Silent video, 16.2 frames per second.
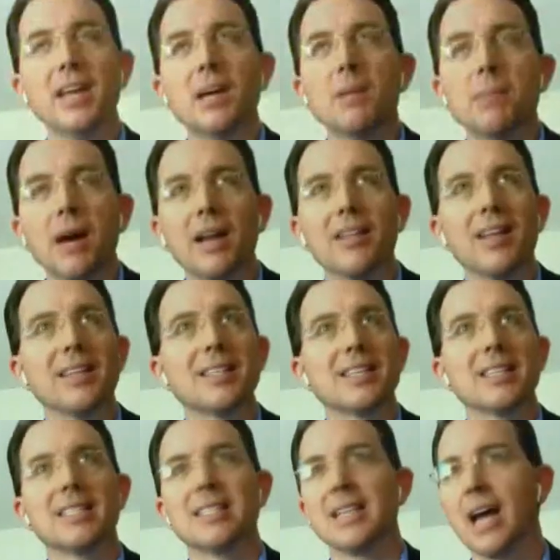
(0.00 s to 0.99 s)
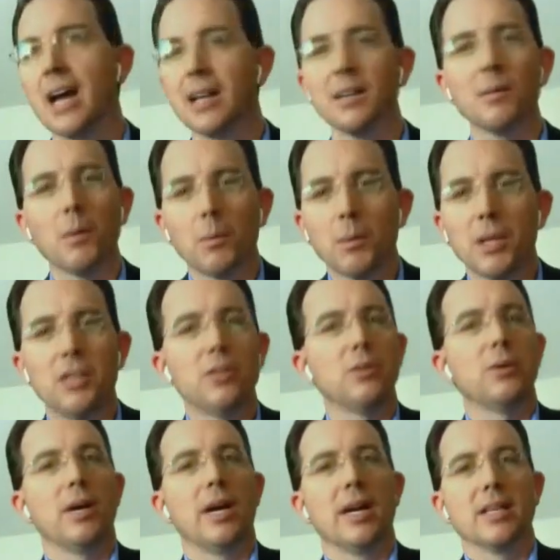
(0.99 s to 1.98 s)
think about it, that's exactly what we
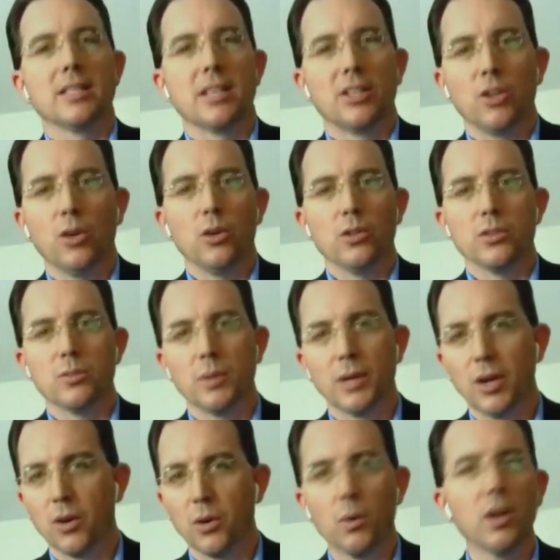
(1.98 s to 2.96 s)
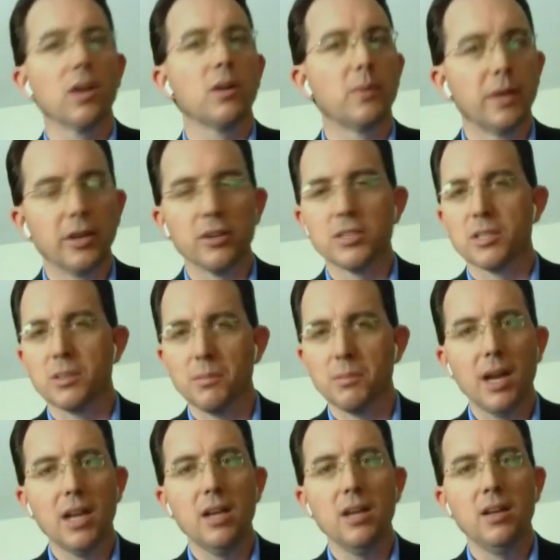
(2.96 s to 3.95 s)
do as adults. We go to work, we earn some
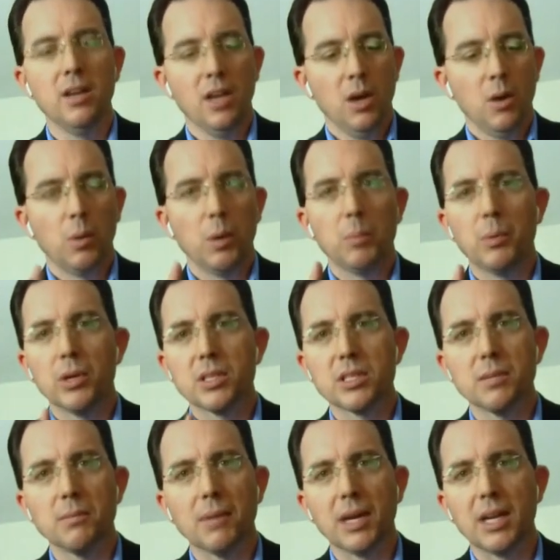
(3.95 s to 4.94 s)
money, we put some